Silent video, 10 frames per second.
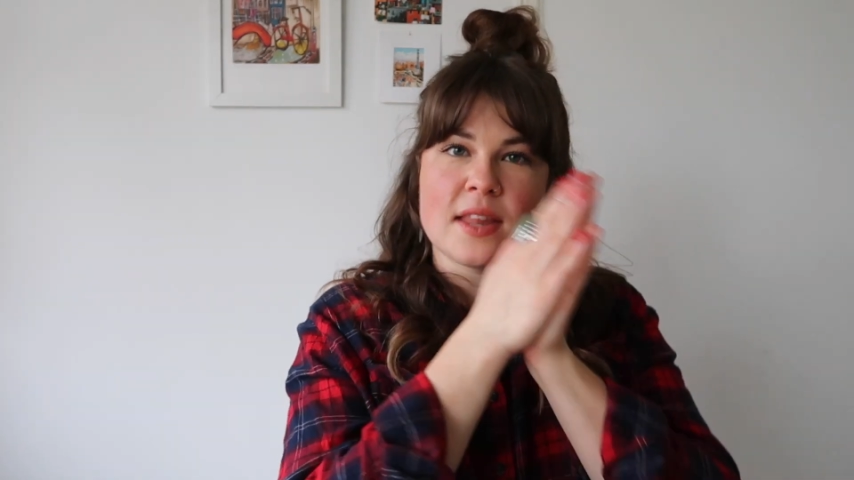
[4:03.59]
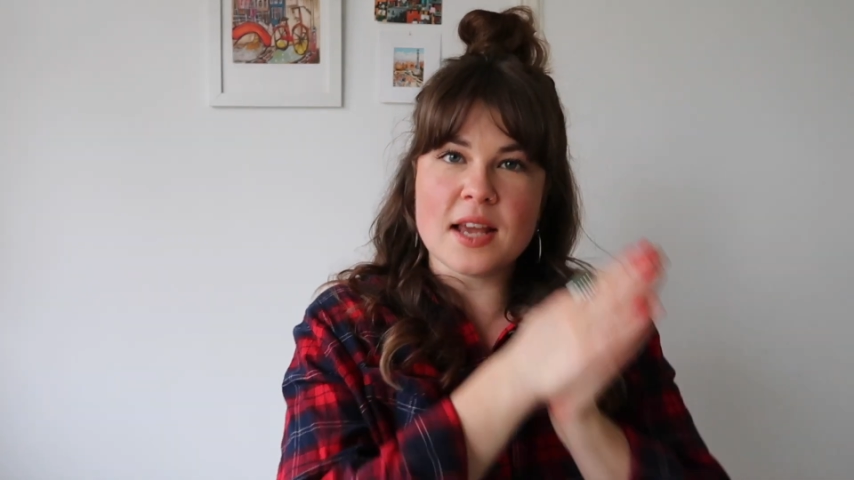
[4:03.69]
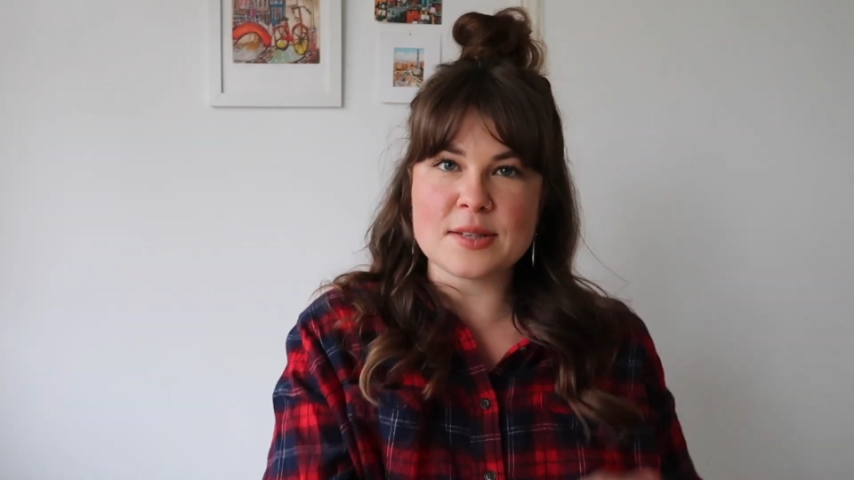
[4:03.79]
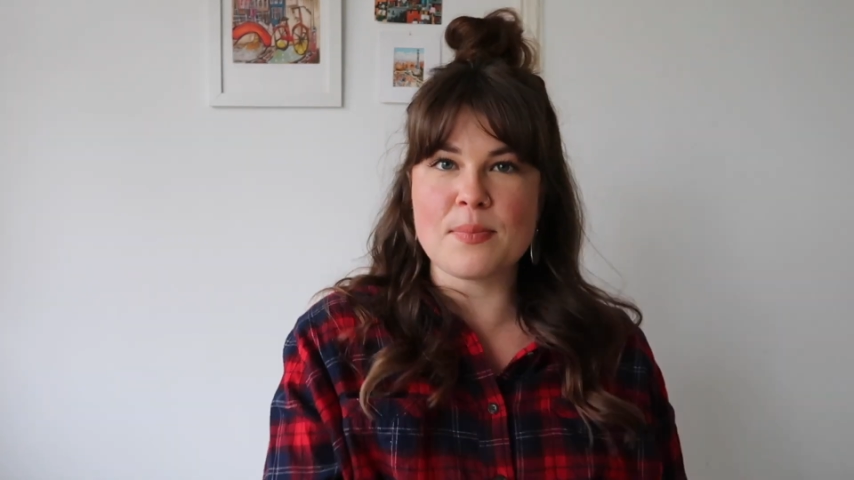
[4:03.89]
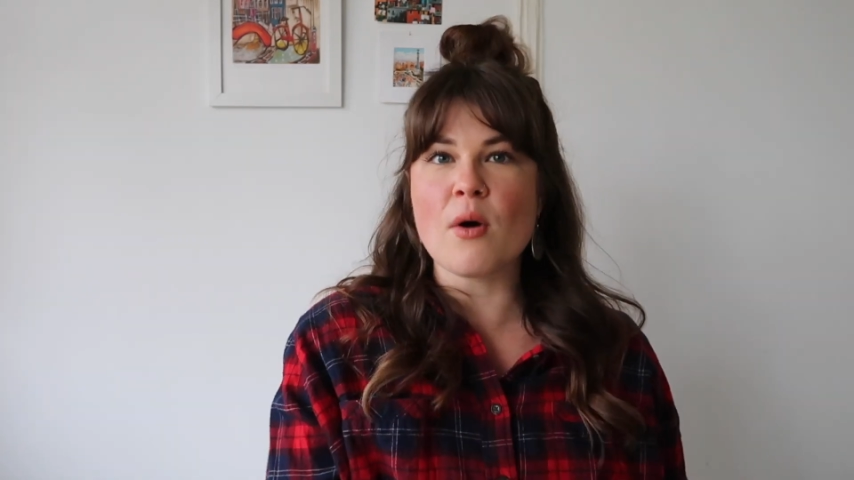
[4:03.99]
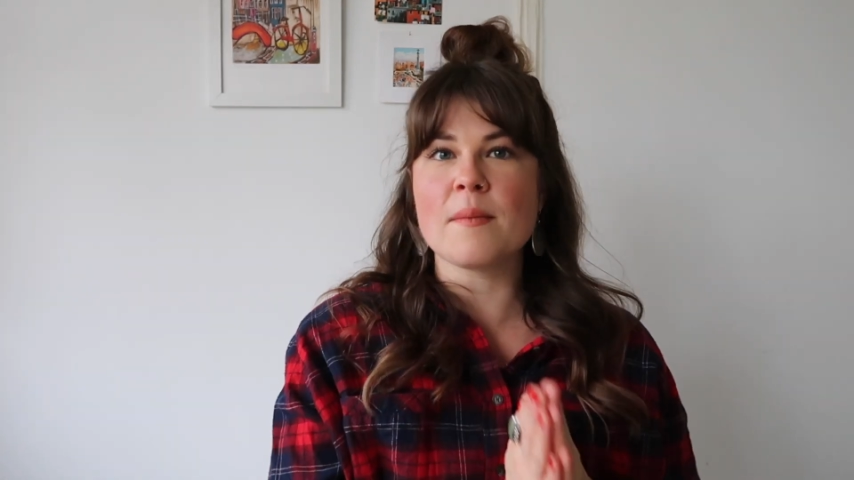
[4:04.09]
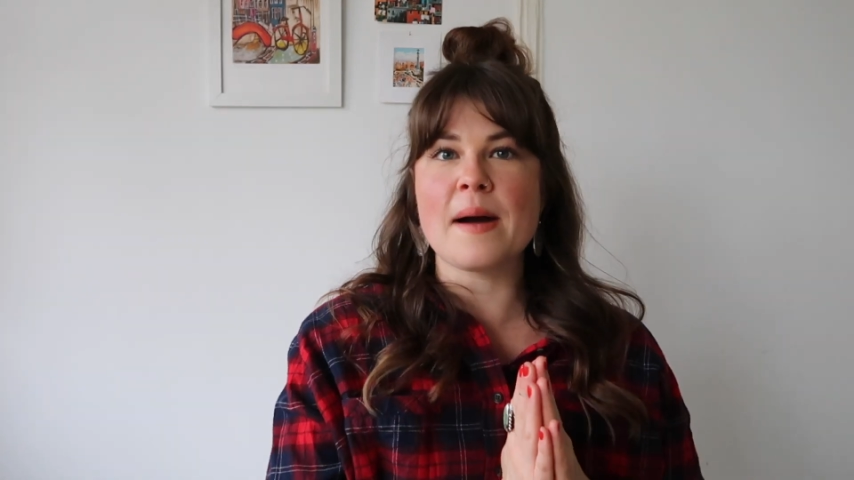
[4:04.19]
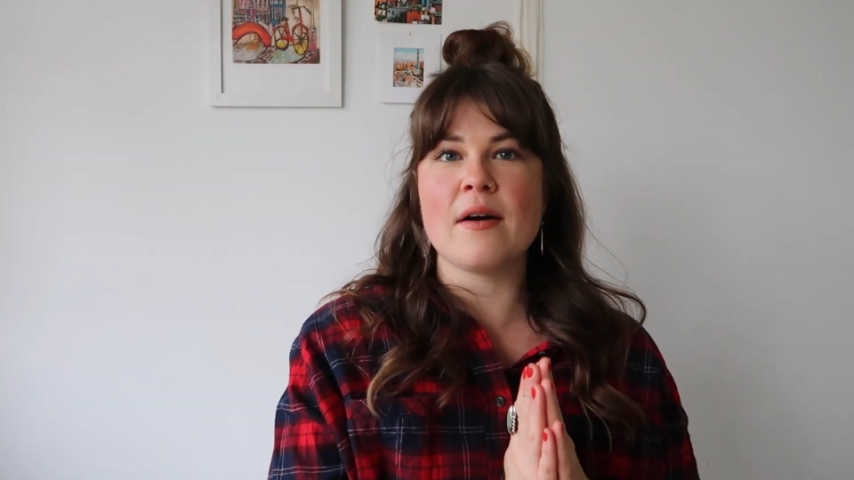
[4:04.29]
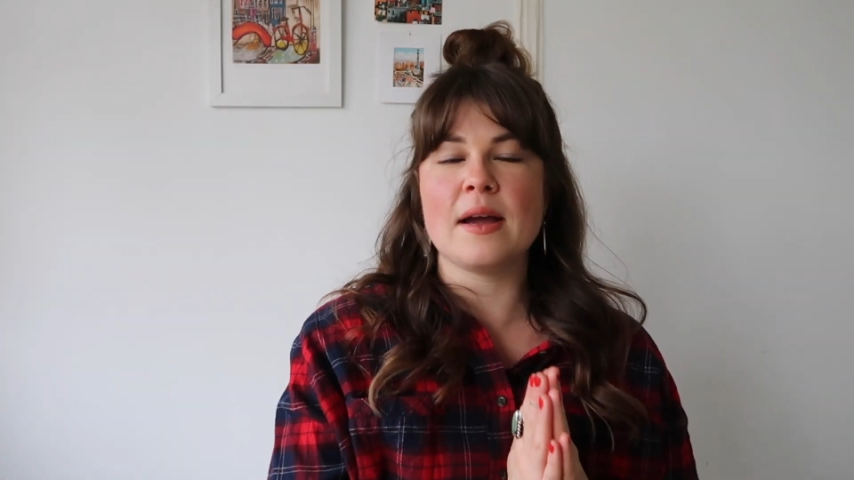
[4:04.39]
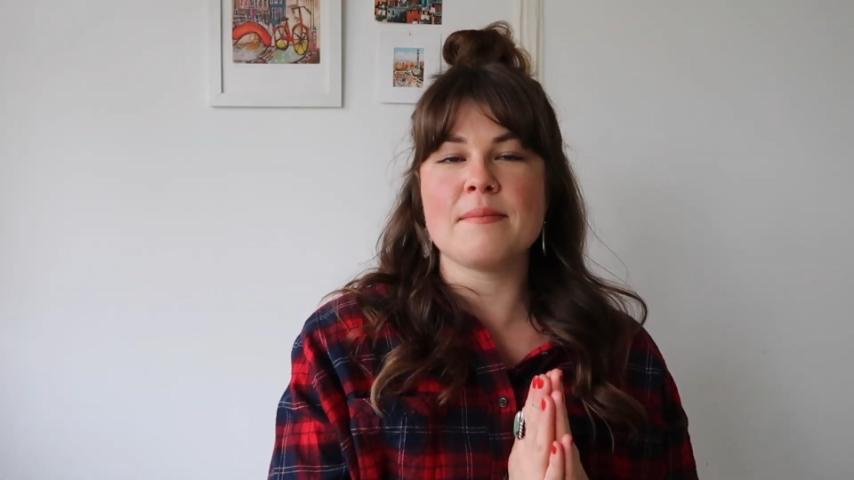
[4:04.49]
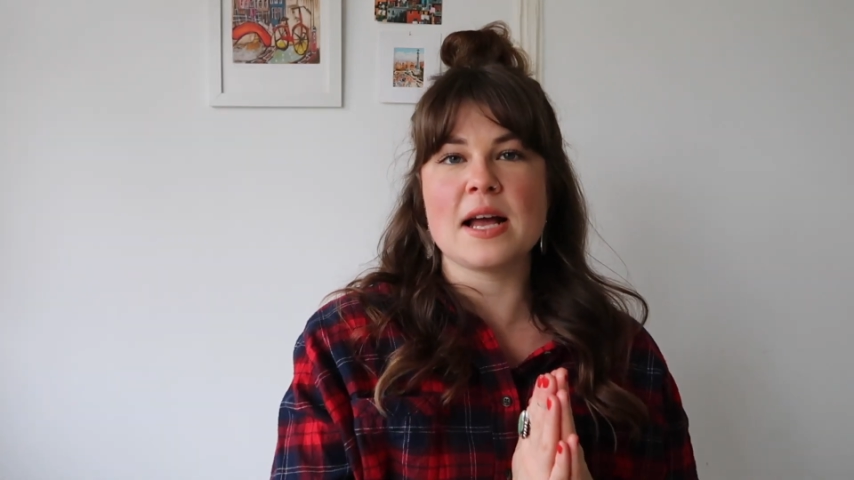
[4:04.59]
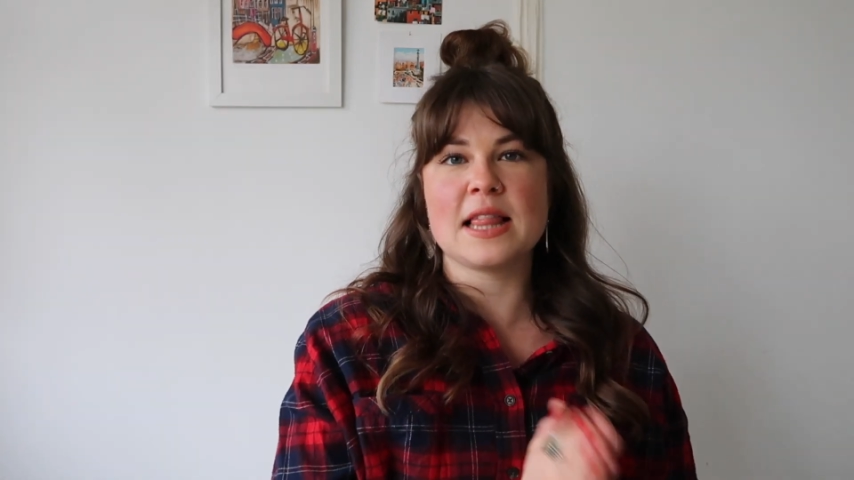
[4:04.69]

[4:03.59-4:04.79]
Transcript: I spoke about in my